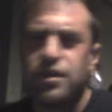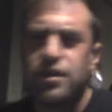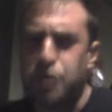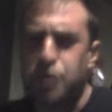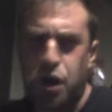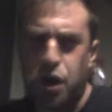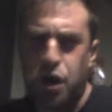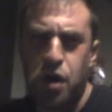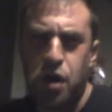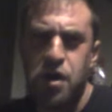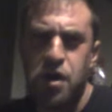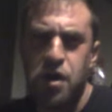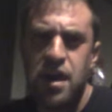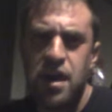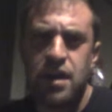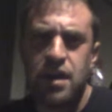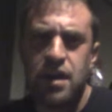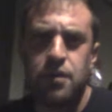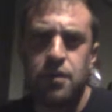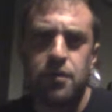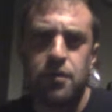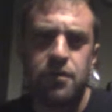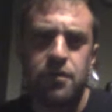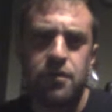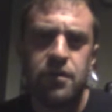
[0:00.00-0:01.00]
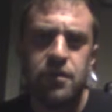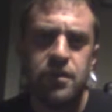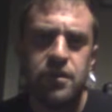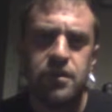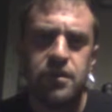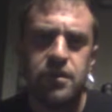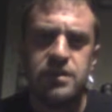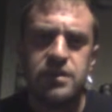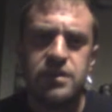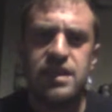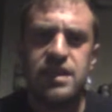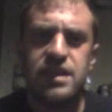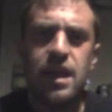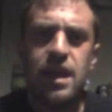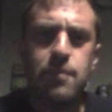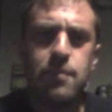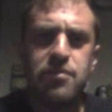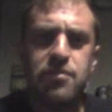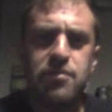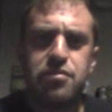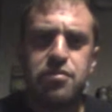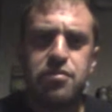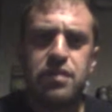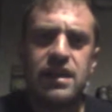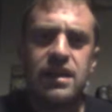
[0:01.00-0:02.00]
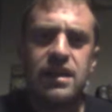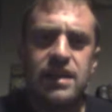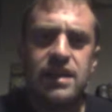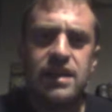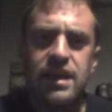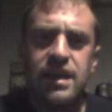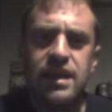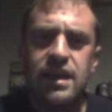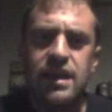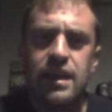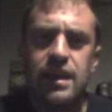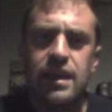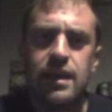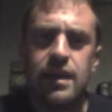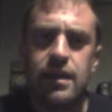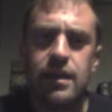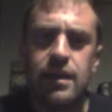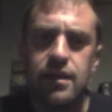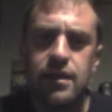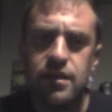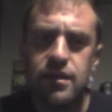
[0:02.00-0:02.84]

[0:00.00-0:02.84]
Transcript: Kurt Angle, Team 3D,